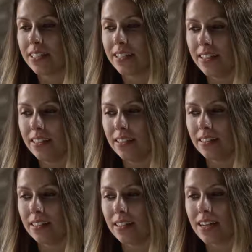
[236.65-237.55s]
clean.
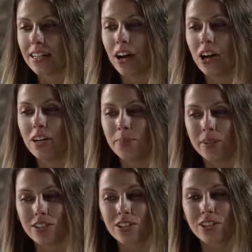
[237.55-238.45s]
Keep it clean. I can already
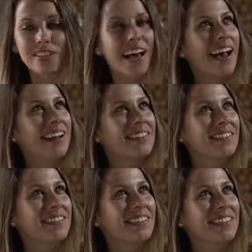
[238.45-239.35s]
picture simple. the
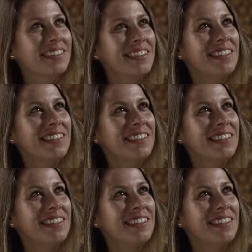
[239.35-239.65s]
hats and the